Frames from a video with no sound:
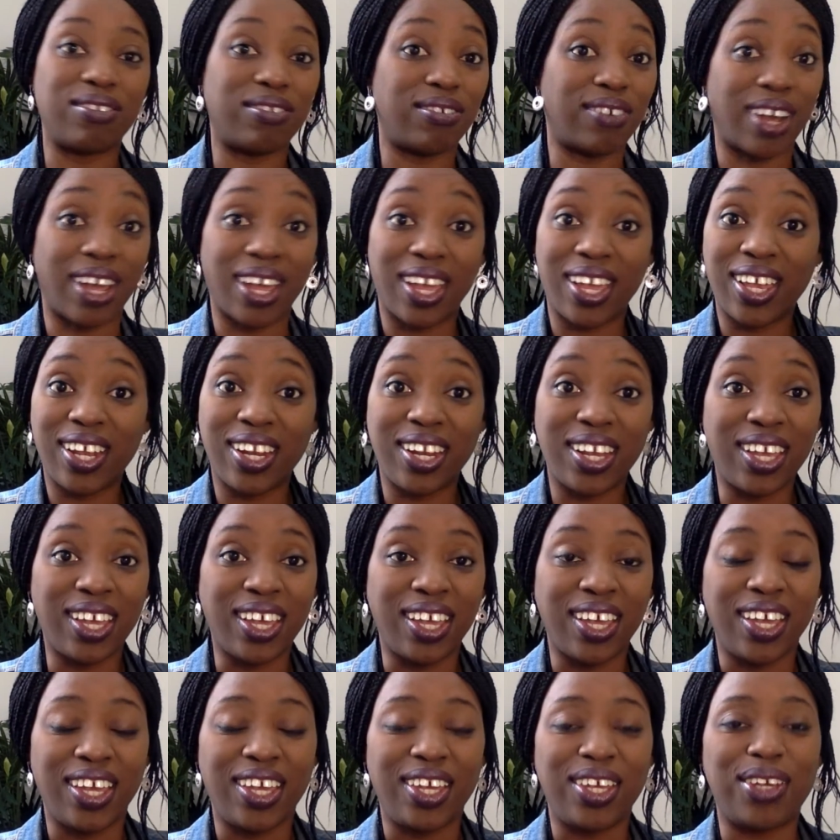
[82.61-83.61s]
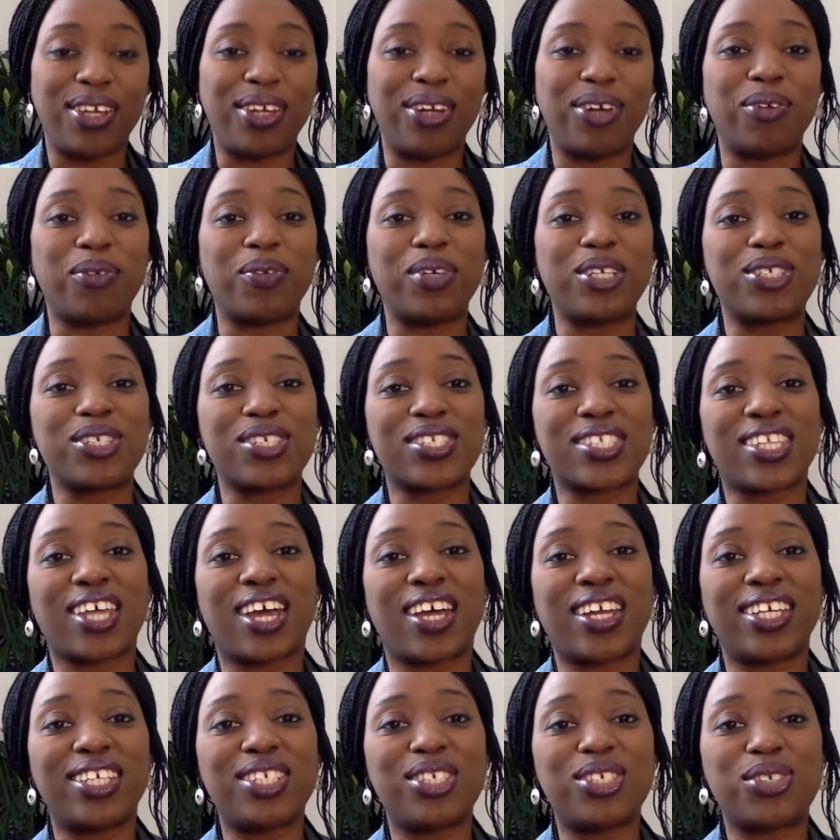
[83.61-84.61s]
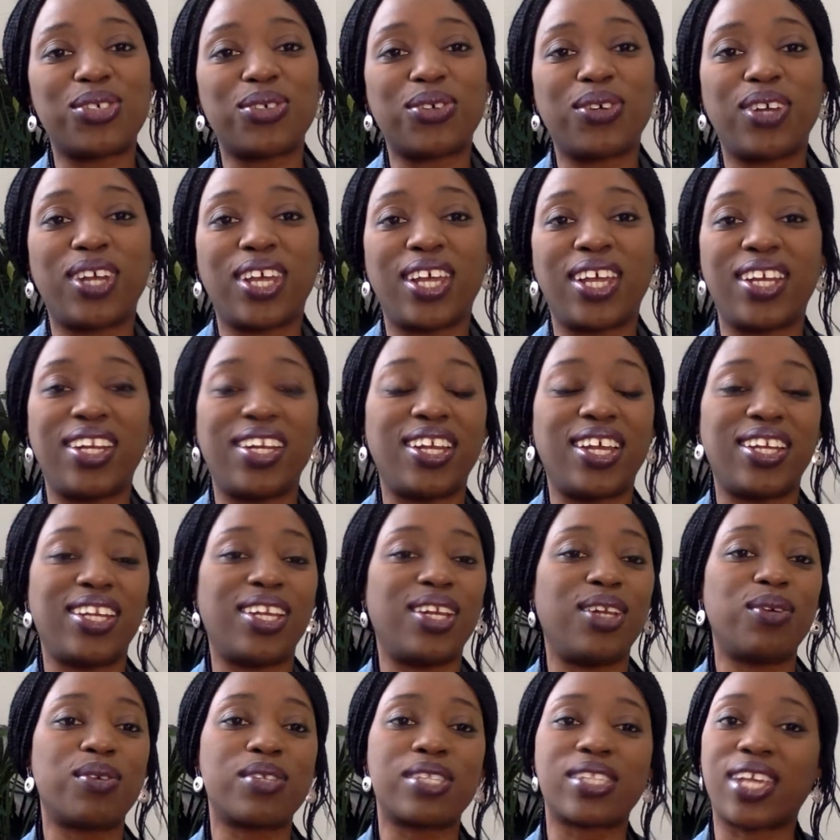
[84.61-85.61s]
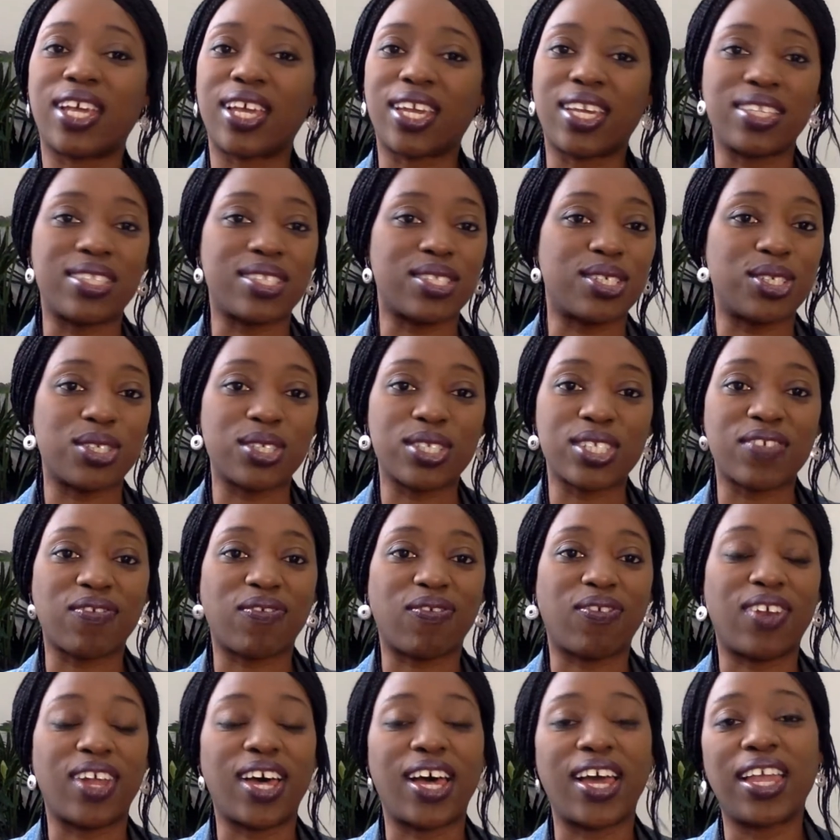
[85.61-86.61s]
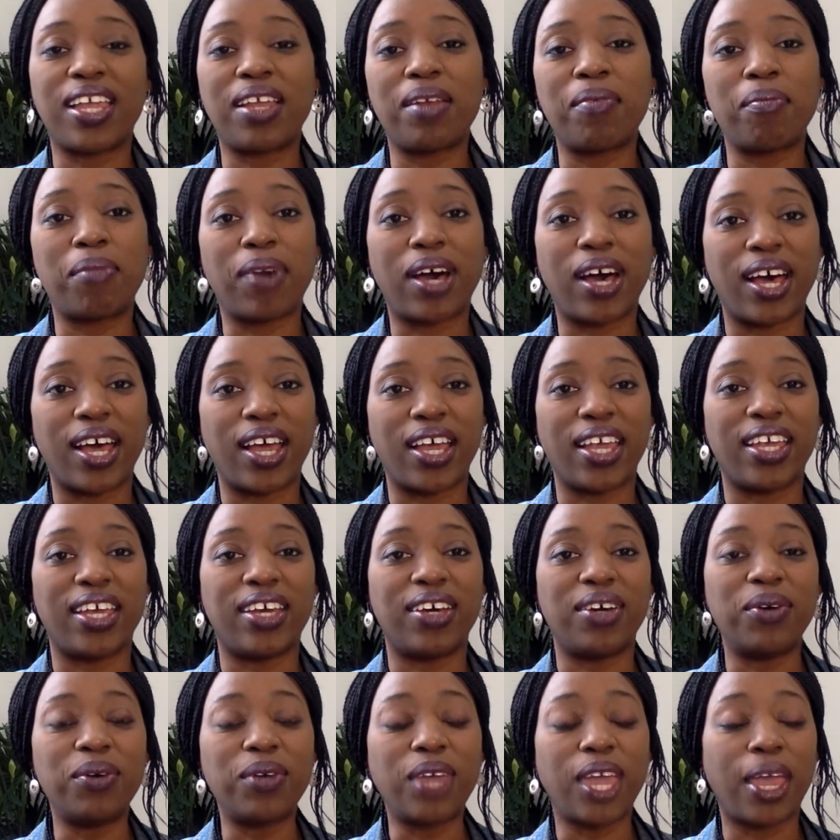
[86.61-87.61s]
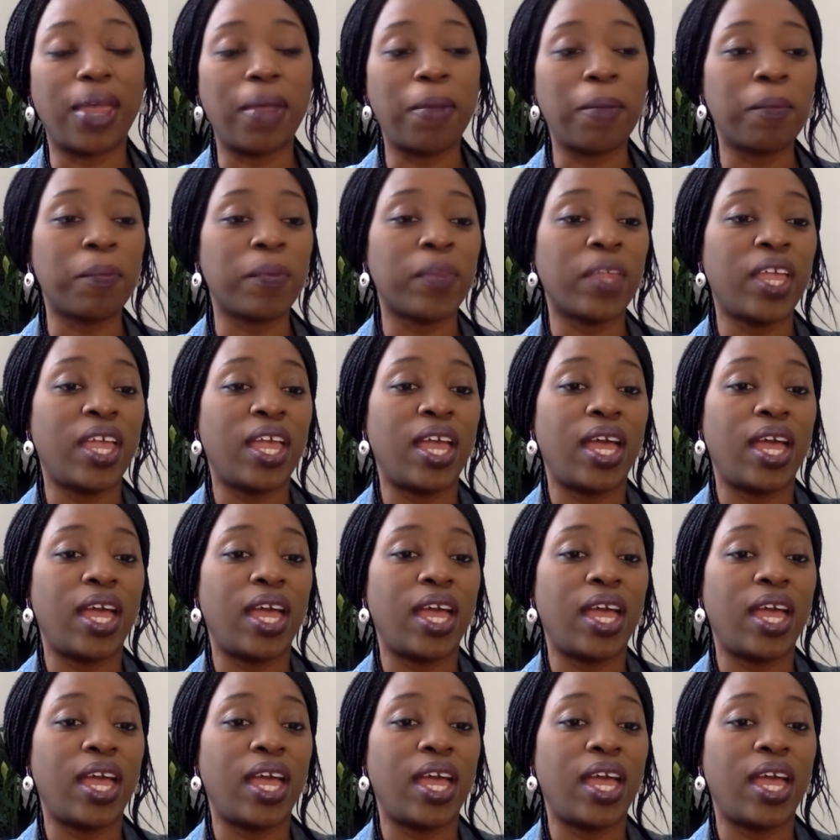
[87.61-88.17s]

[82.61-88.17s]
Right? We just started June and it looks like it's just flying by. Okay.